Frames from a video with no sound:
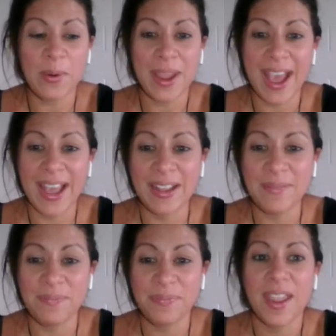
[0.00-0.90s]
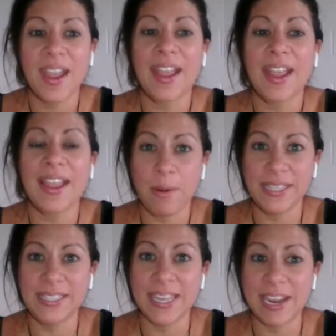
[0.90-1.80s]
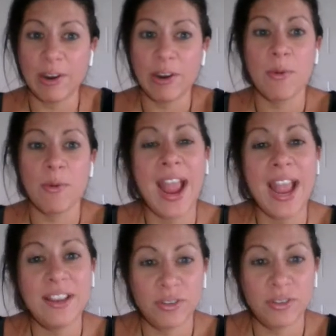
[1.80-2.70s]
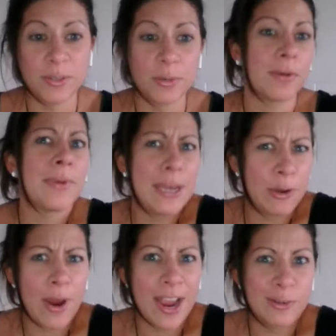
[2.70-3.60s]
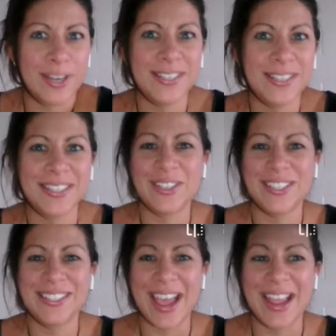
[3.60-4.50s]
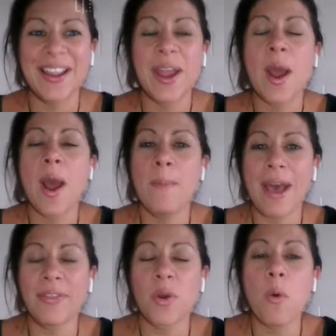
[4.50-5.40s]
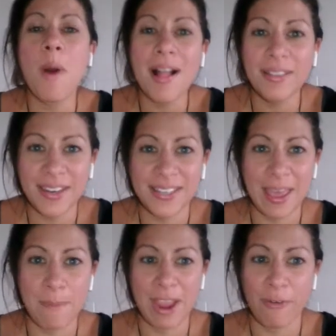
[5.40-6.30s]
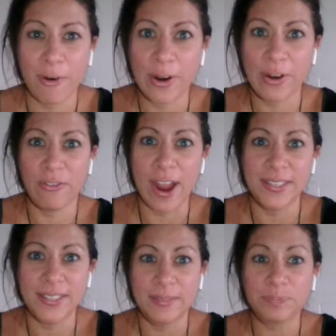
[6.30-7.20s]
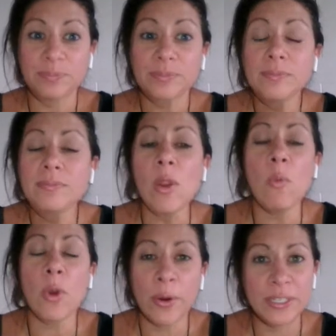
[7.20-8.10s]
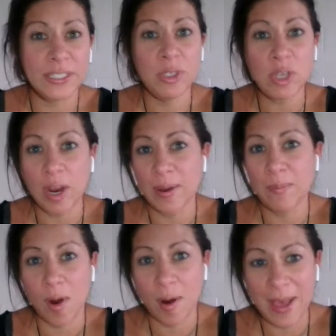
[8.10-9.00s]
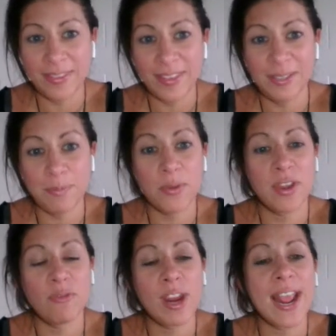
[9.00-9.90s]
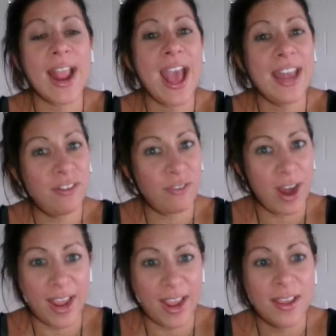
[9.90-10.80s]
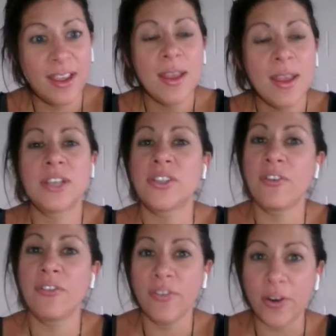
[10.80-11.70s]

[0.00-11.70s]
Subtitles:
Okay, I can't wait to hear your entries, or read your entries, I should say, about the qualities that make for a good friend. We're going to be talking more about this both in reading and in writing, because our